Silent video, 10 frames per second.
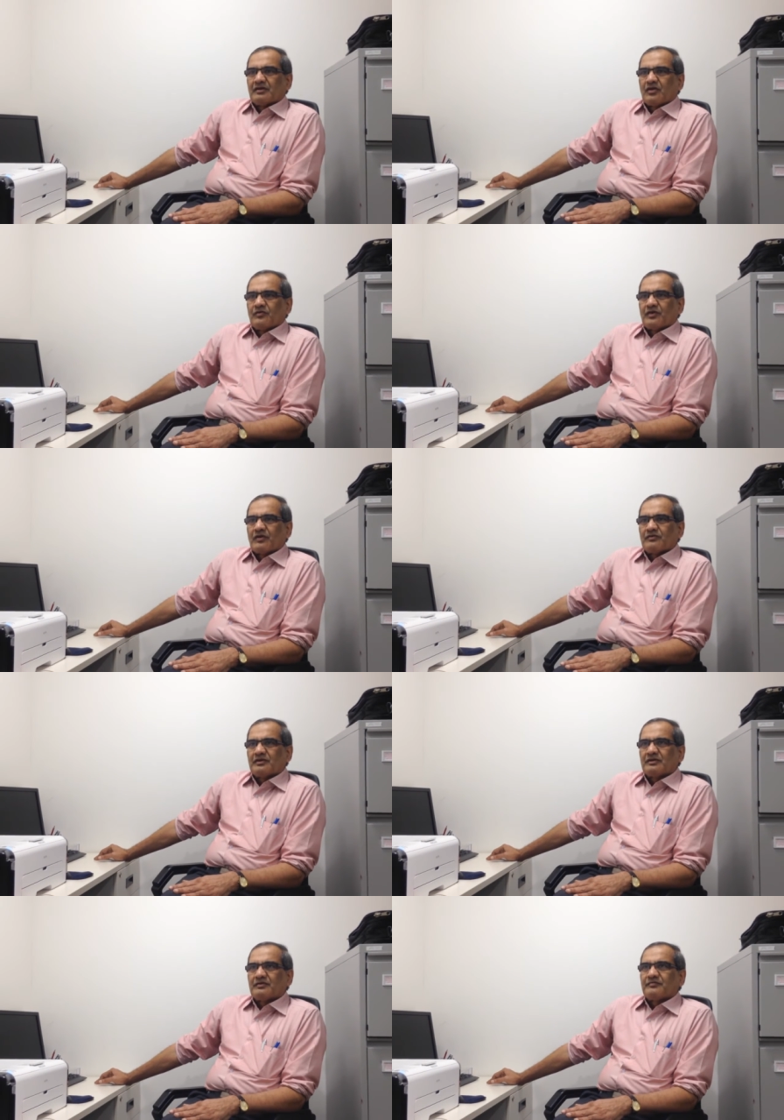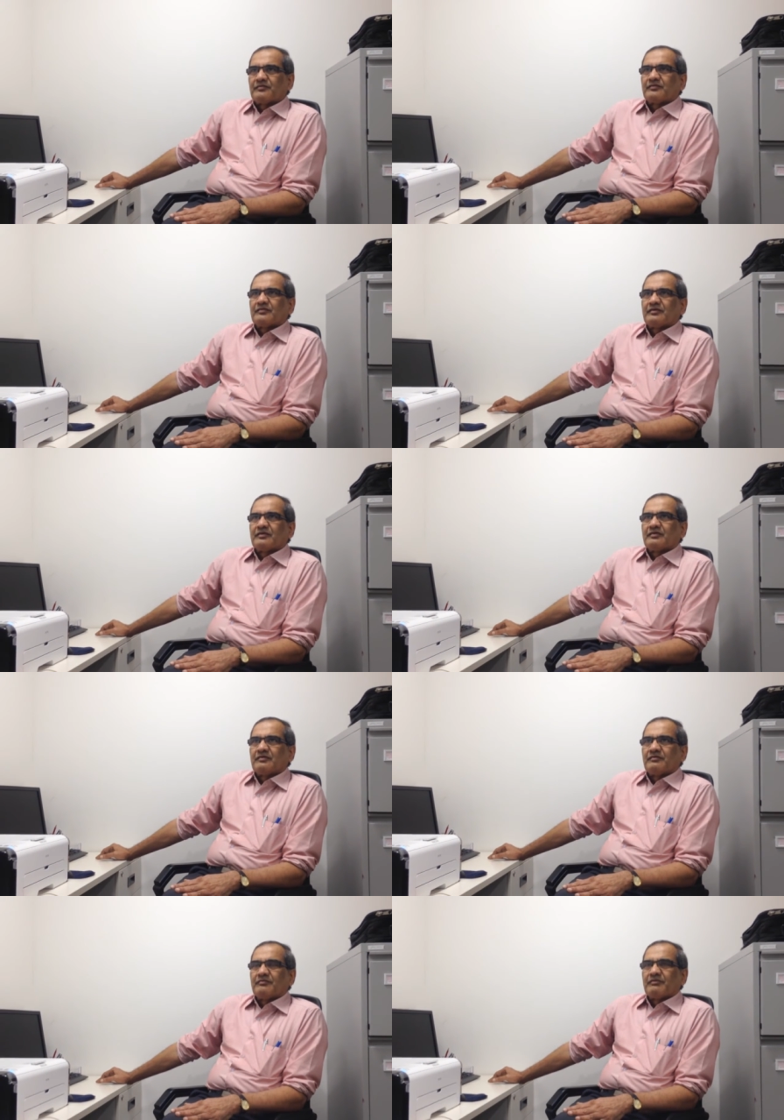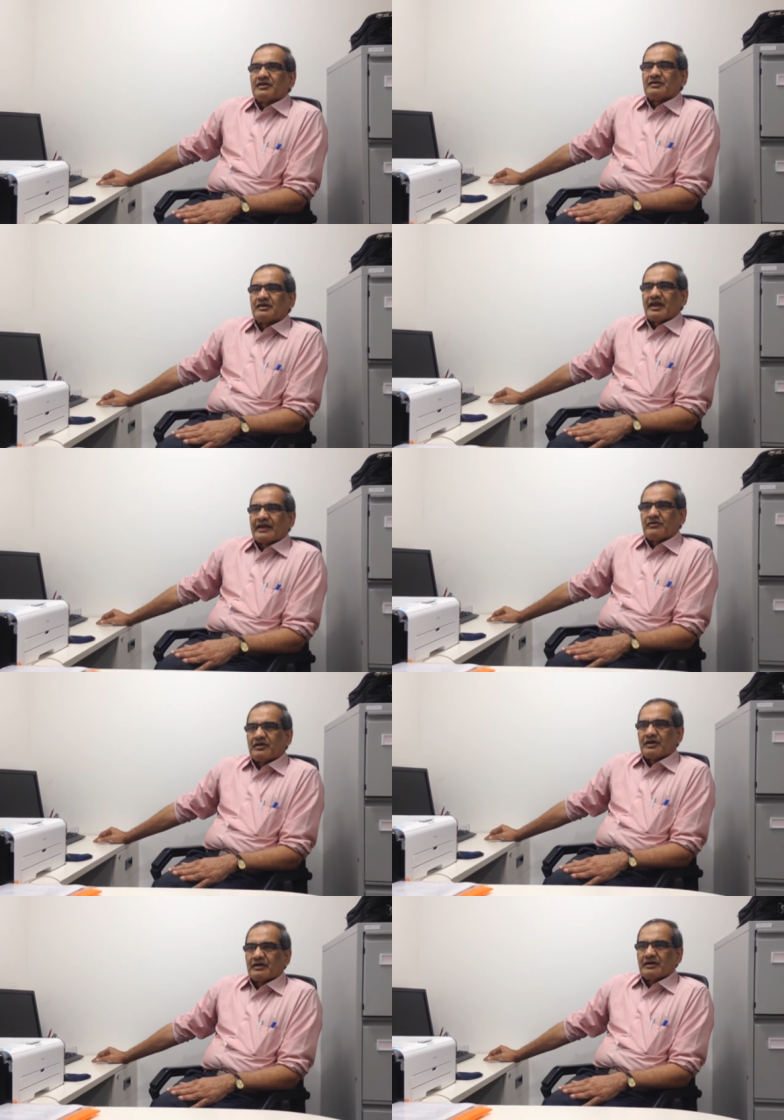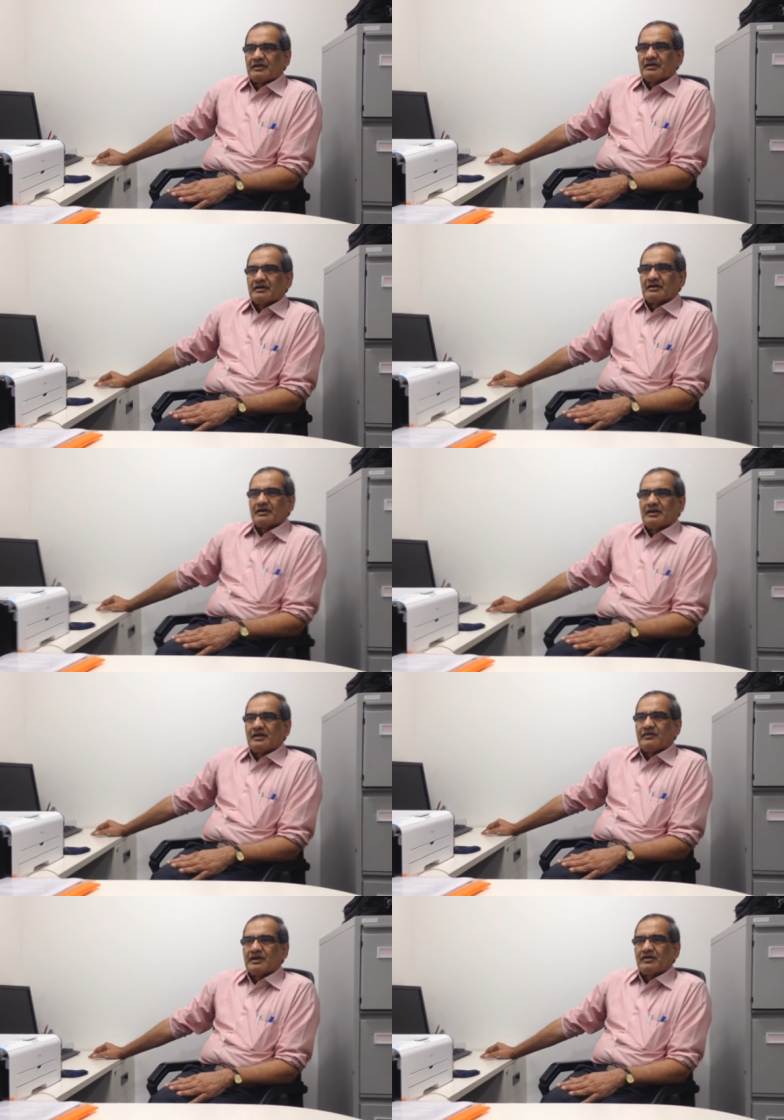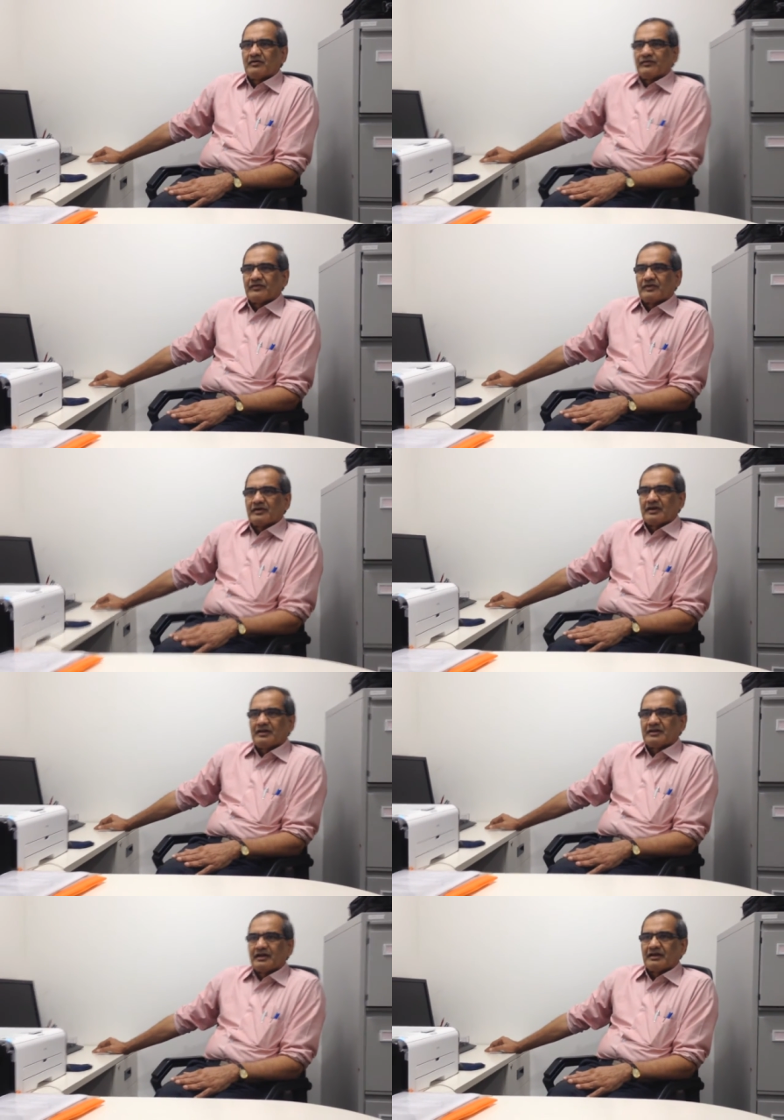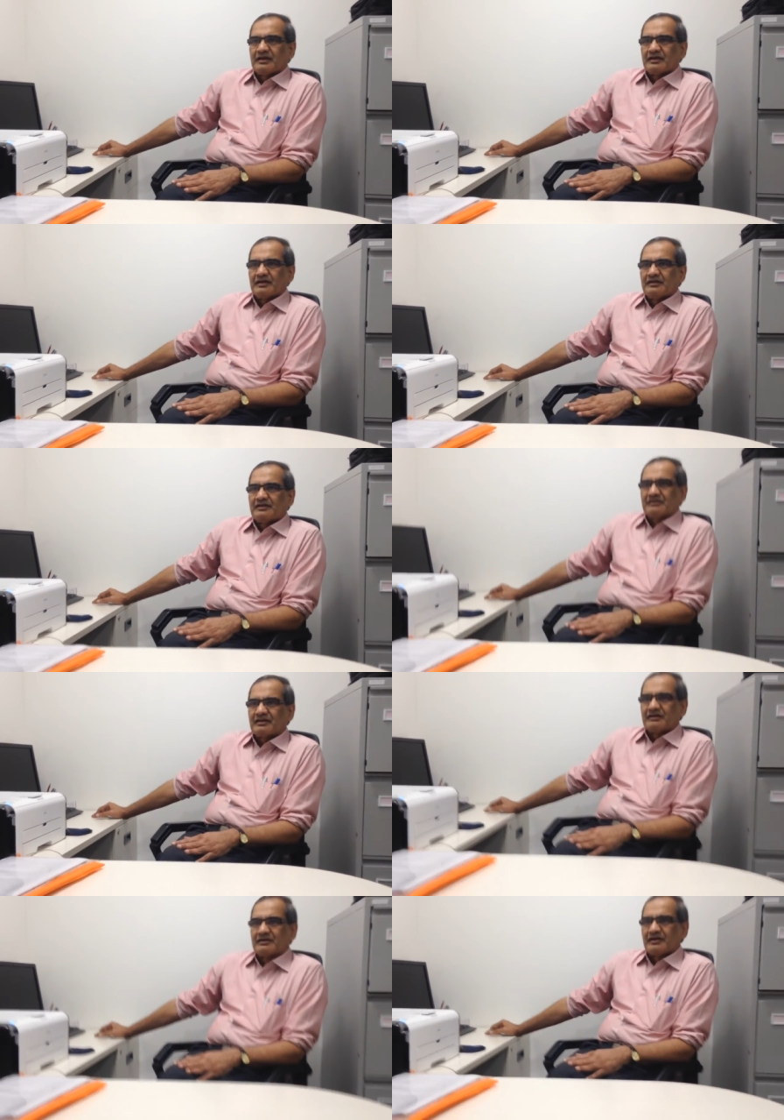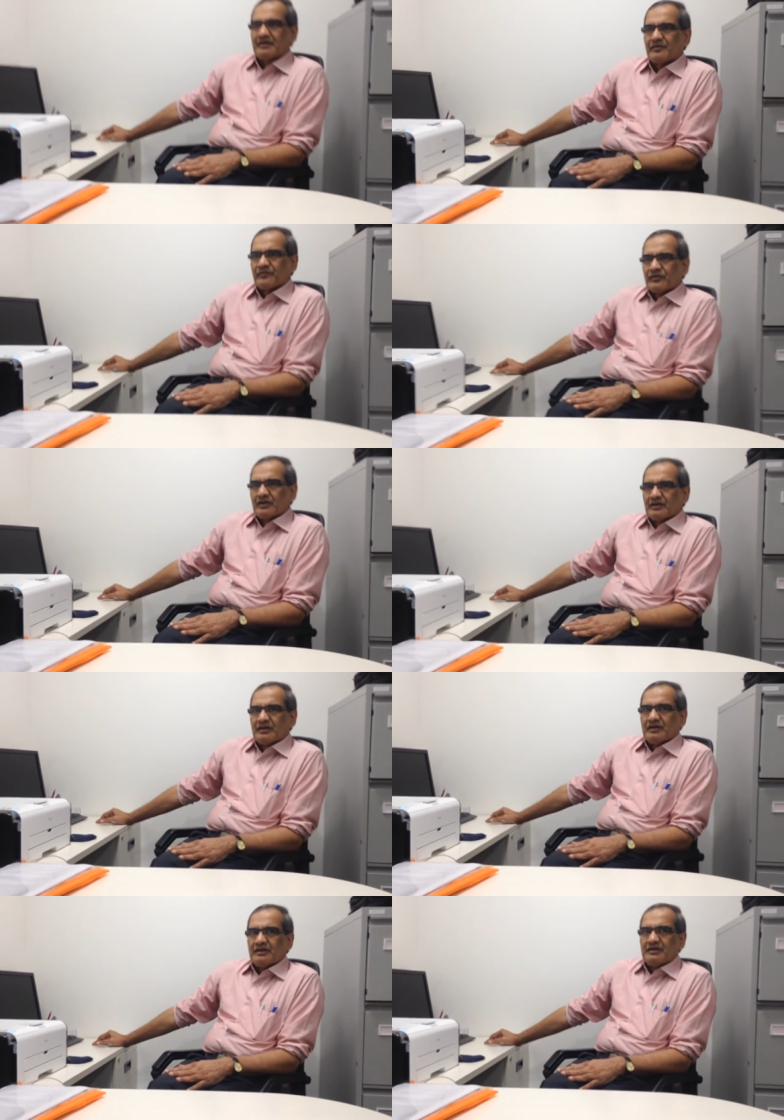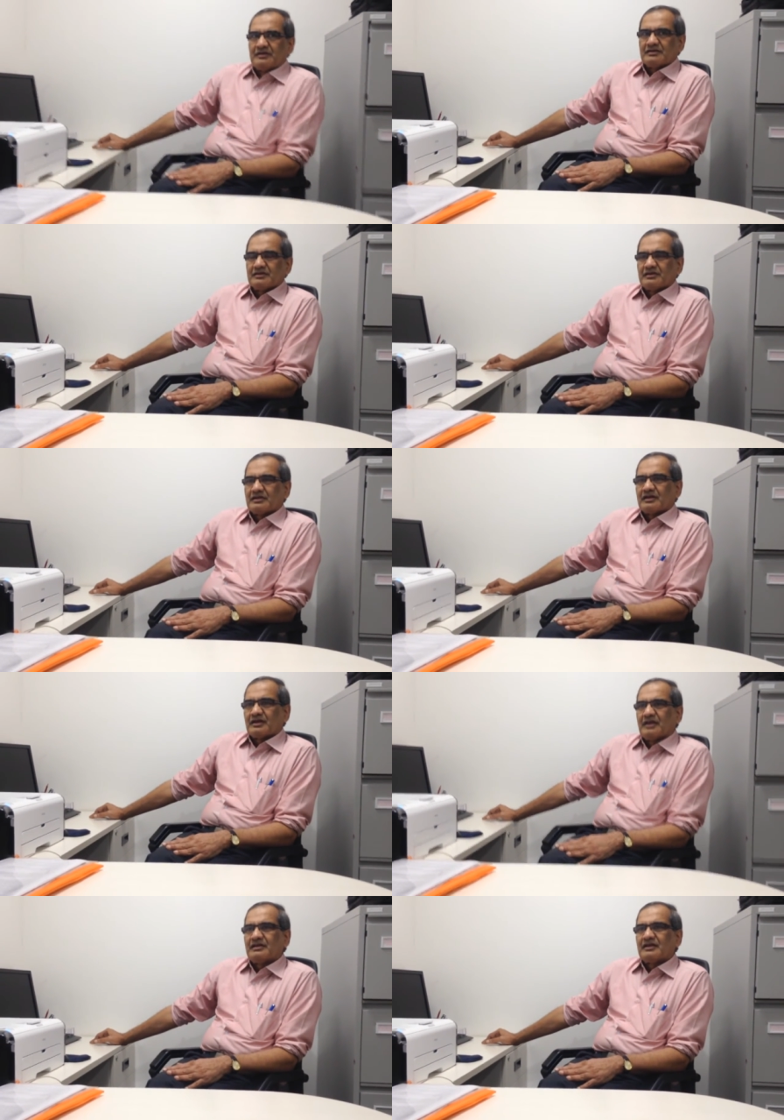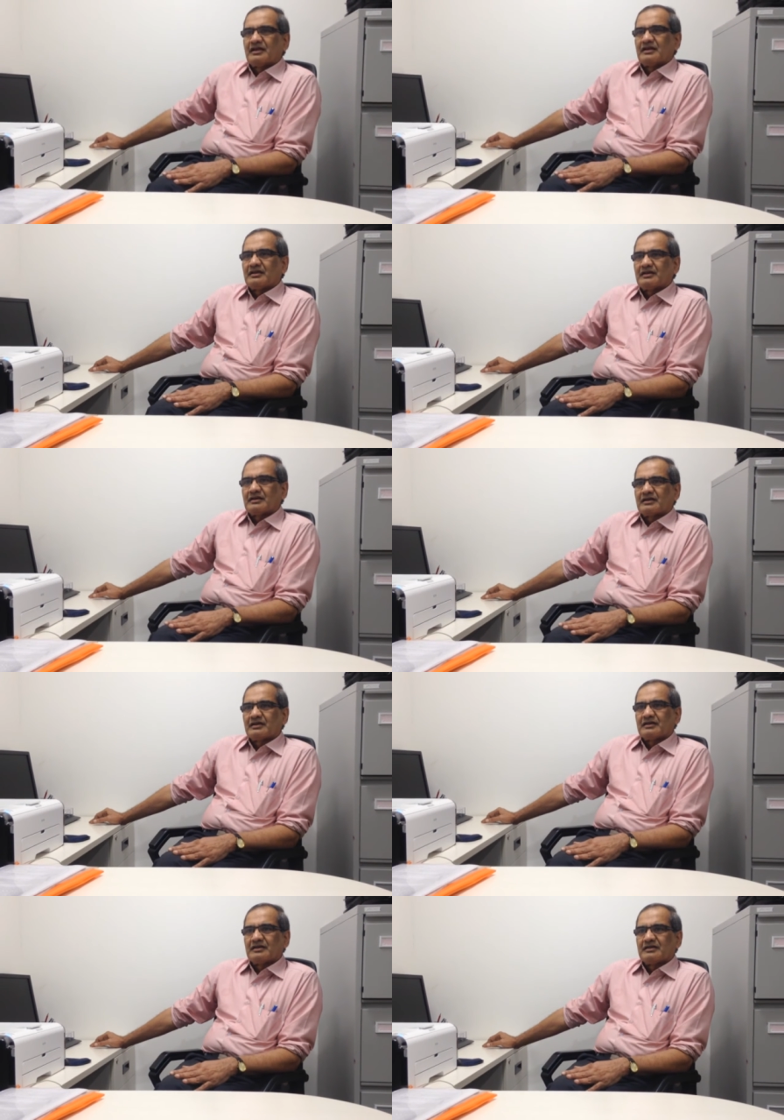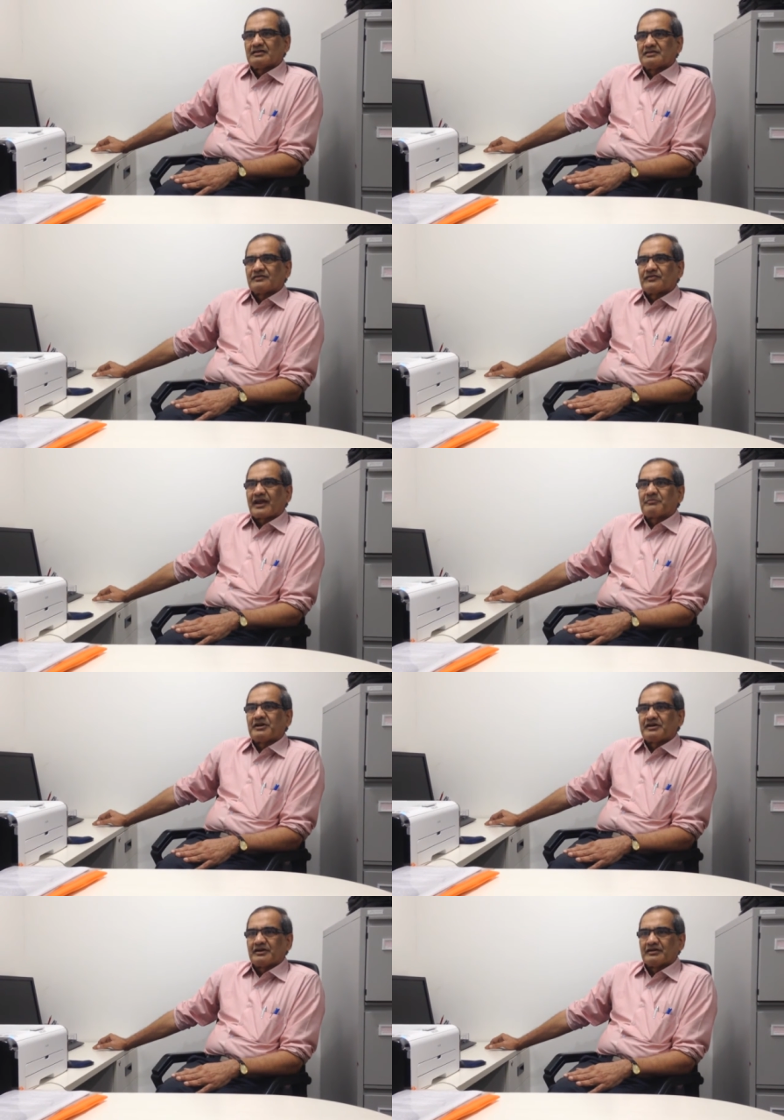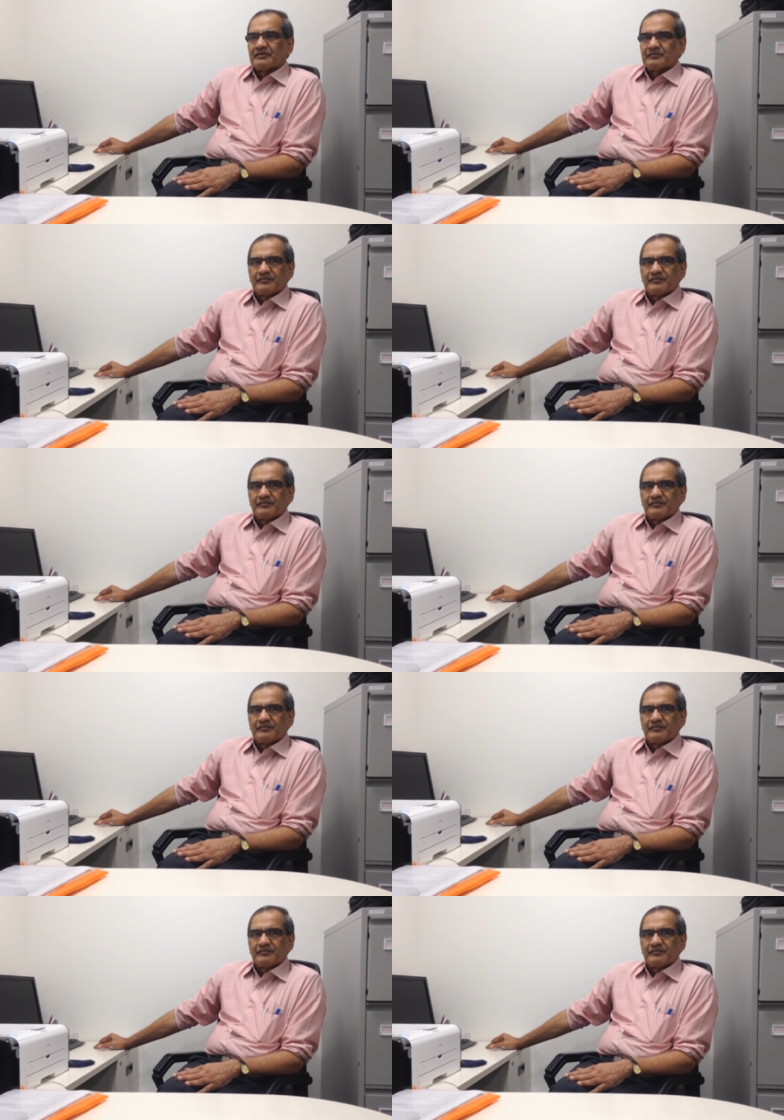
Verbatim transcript: Now, one of the major lacuna in the delivery of uh, healthcare in this country is the healthcare is fragmented.